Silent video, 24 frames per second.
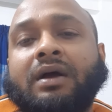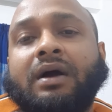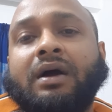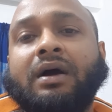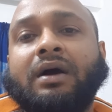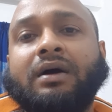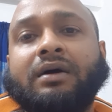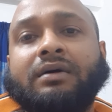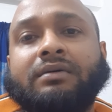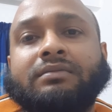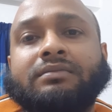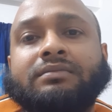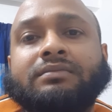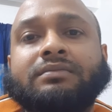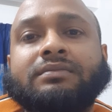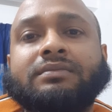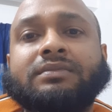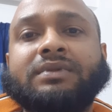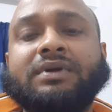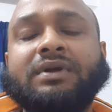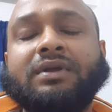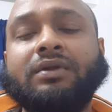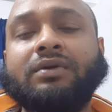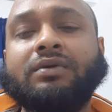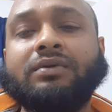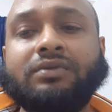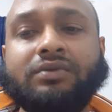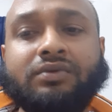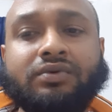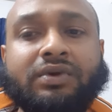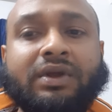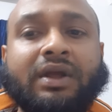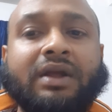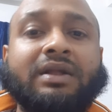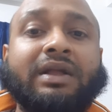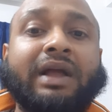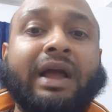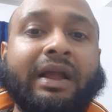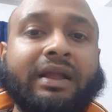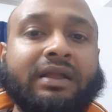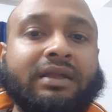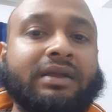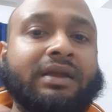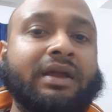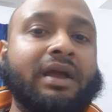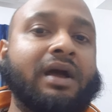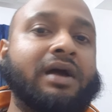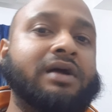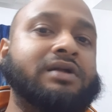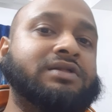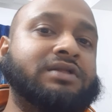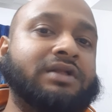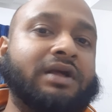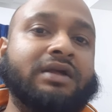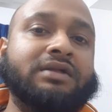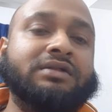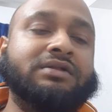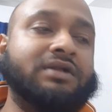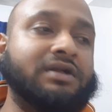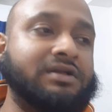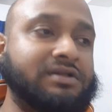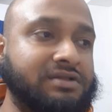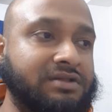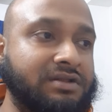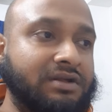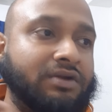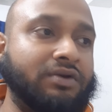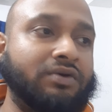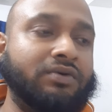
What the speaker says: to get ideas, and just